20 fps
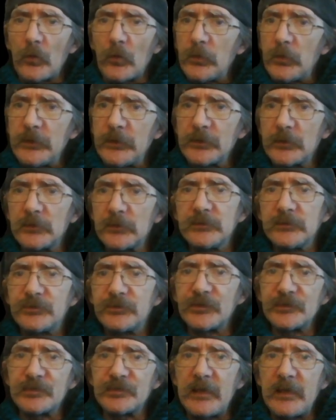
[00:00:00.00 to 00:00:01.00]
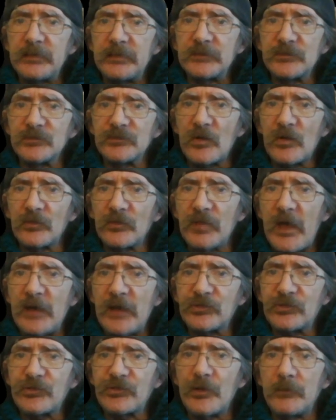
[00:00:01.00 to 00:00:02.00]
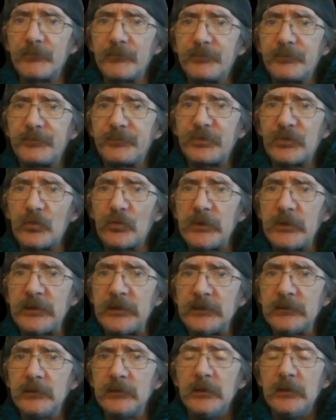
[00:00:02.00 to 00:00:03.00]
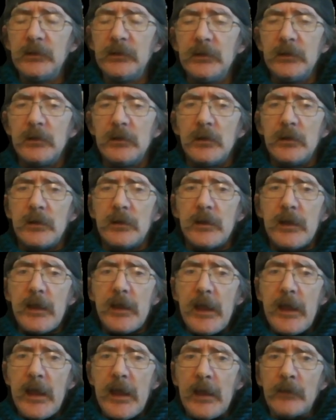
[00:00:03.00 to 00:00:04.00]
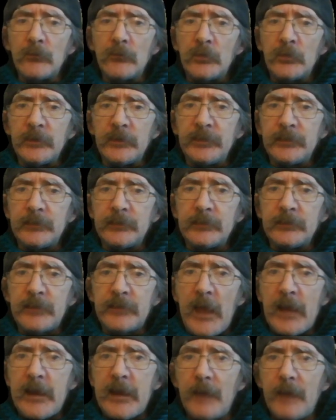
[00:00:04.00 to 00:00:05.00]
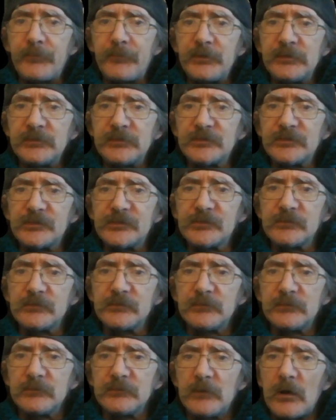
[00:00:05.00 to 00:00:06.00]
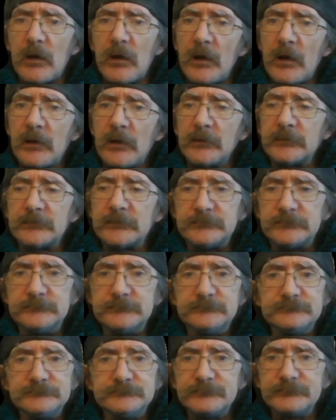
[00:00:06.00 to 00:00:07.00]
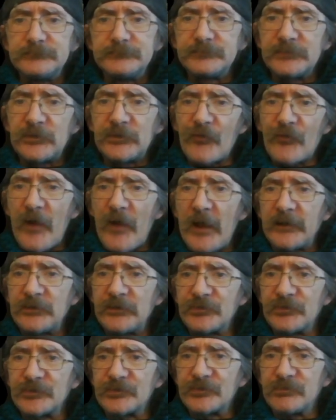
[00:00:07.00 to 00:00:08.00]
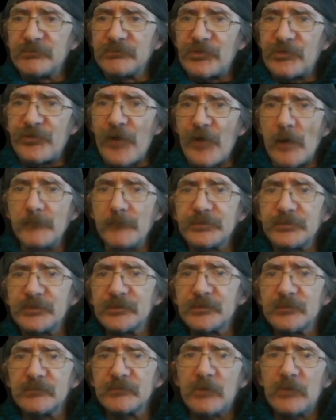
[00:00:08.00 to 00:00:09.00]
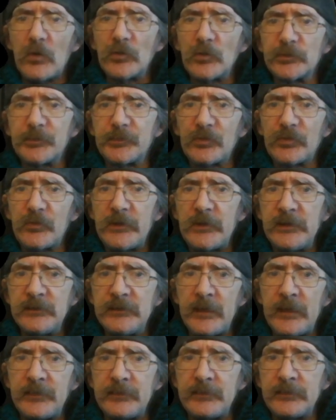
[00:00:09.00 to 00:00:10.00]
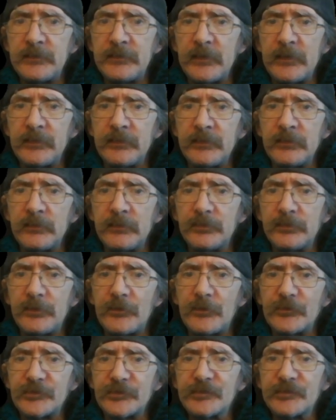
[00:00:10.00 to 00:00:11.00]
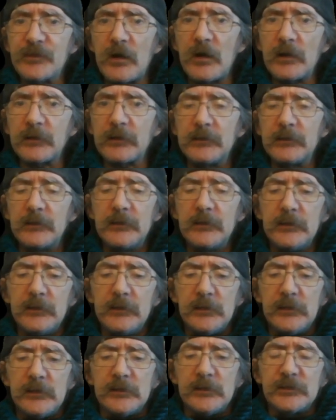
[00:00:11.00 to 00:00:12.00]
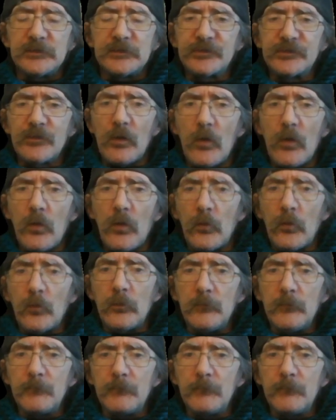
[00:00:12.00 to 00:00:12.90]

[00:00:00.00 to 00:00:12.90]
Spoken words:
Weir, just that this is our last jump between. And when that happens, the dragon just jumps, goes between, and then they're stuck. So